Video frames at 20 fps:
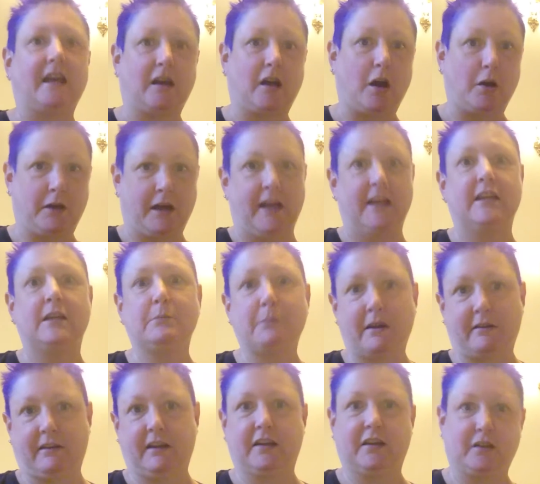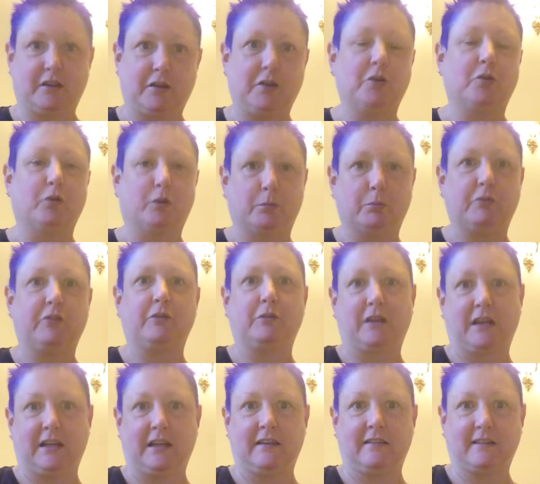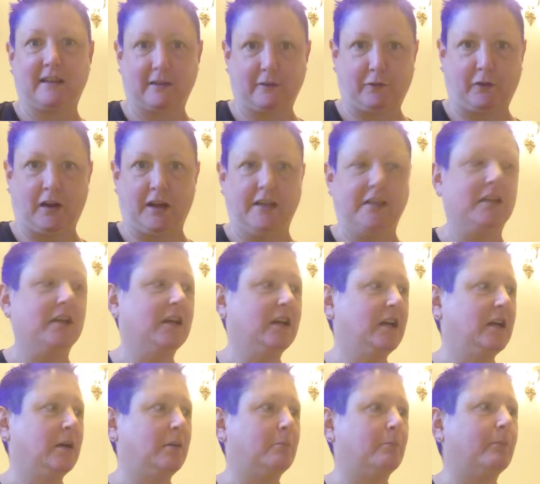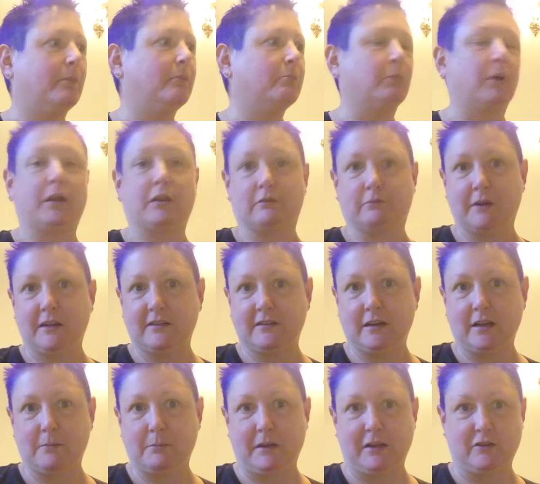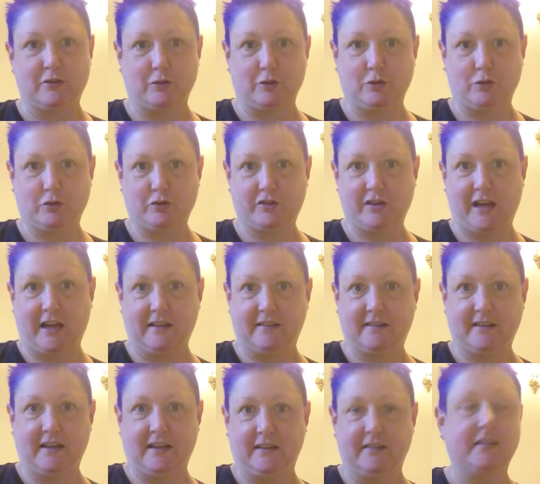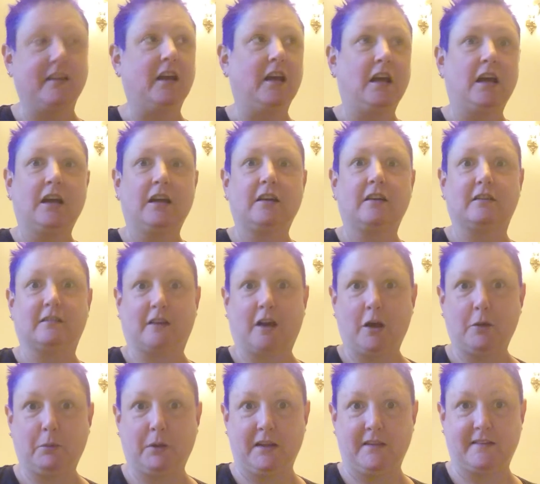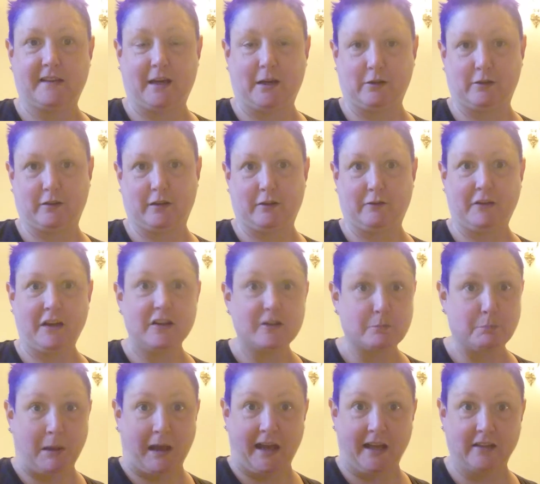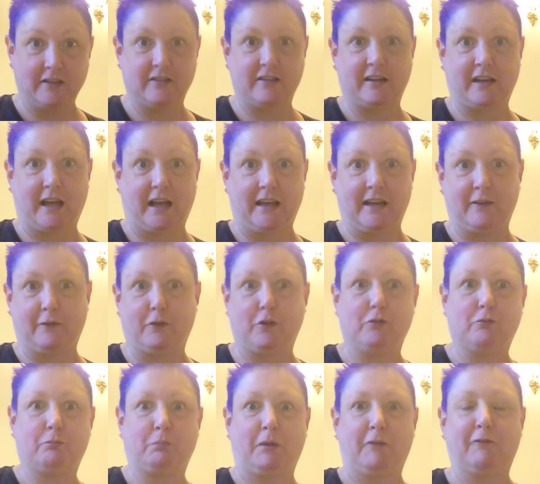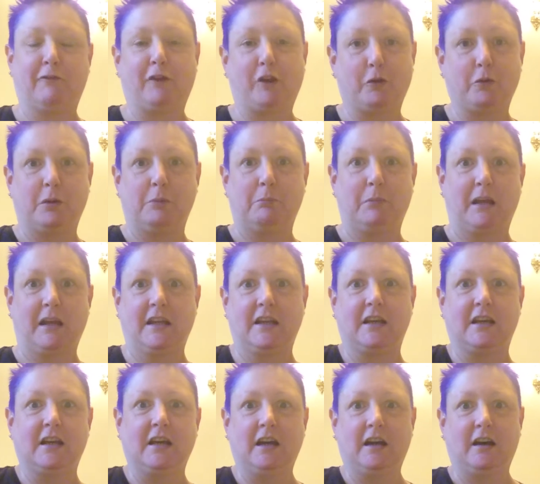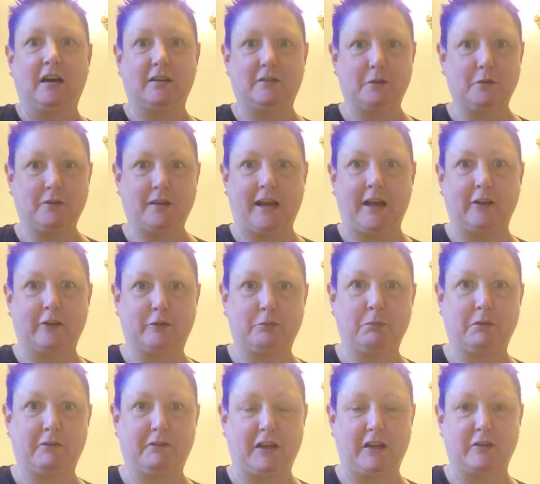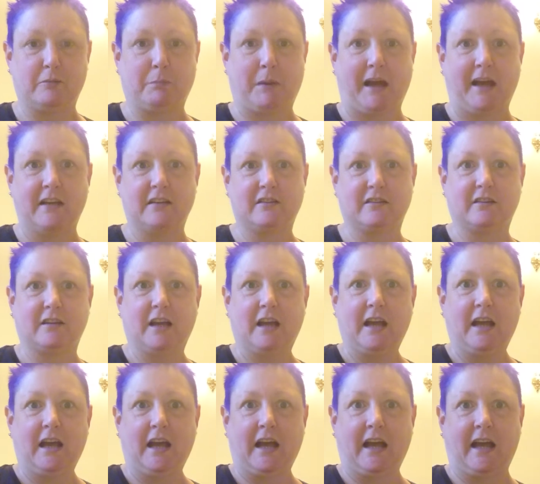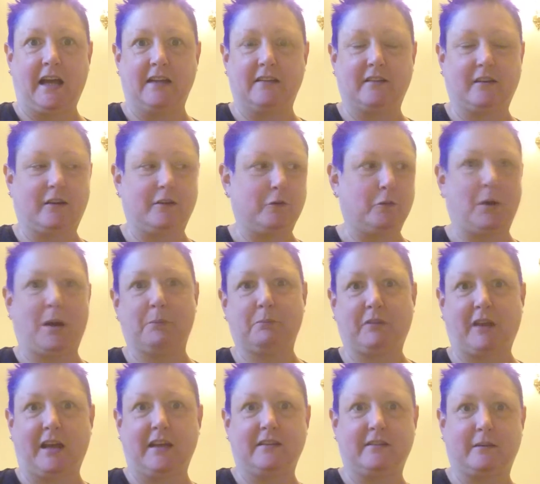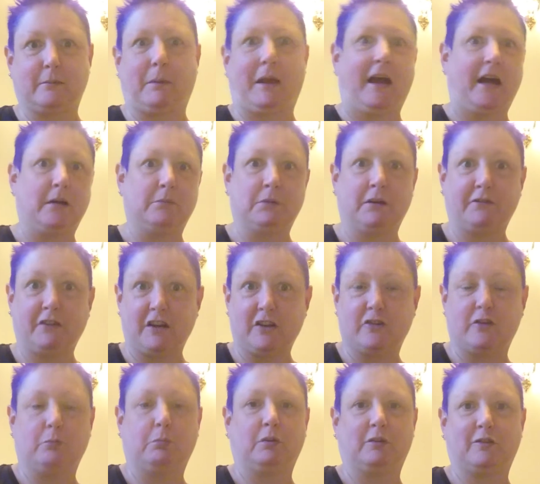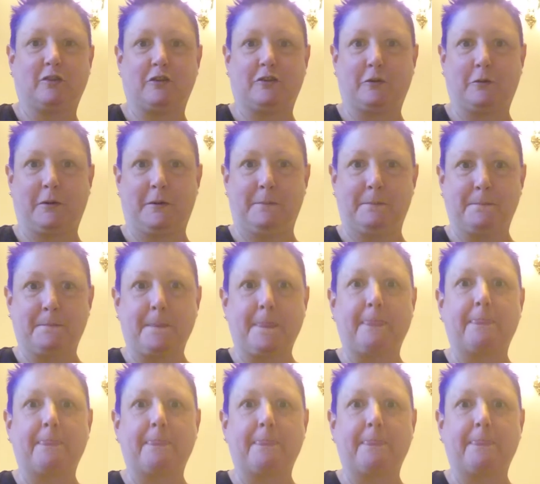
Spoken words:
okay, in America you call them zucchinis, that's fine. But the reason I mention courgettes is because I went out to the Veg Patch, and if you've been following me, I do Tales from the Veg Patch, and I do updates about how my vegetables are doing.